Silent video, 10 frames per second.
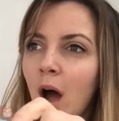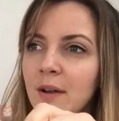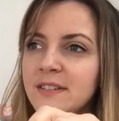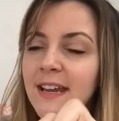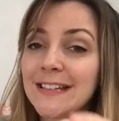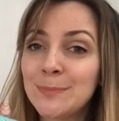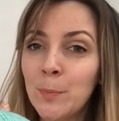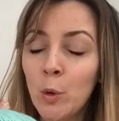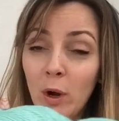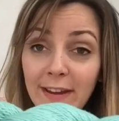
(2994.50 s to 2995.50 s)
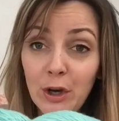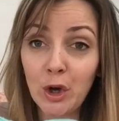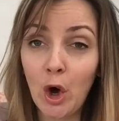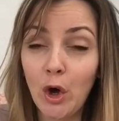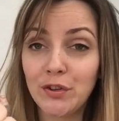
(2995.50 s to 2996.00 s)
I'd say it's more like
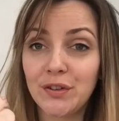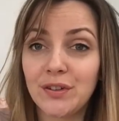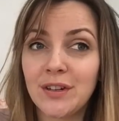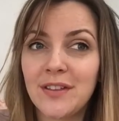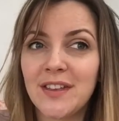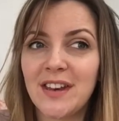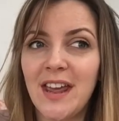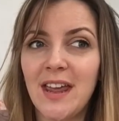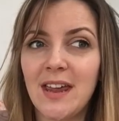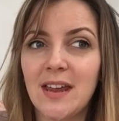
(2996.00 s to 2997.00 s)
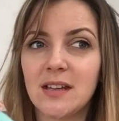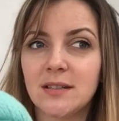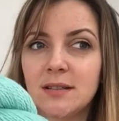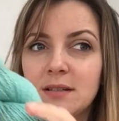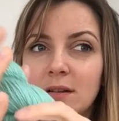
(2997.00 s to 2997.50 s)
a cotton than it
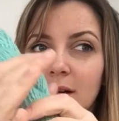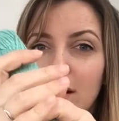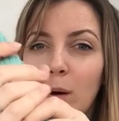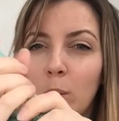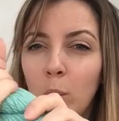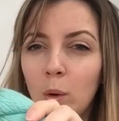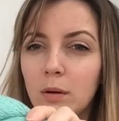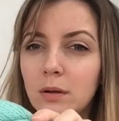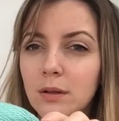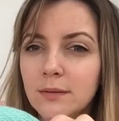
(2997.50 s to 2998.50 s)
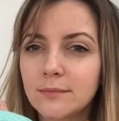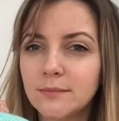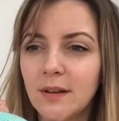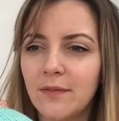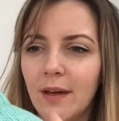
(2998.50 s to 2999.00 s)
is a wool,
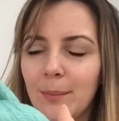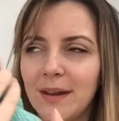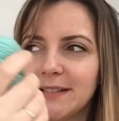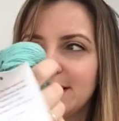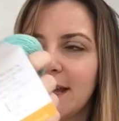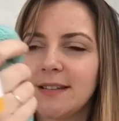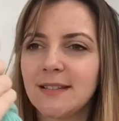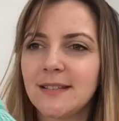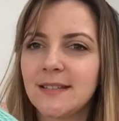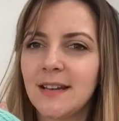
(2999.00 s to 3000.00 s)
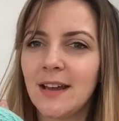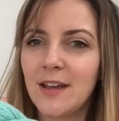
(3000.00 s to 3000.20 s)
if that makes sense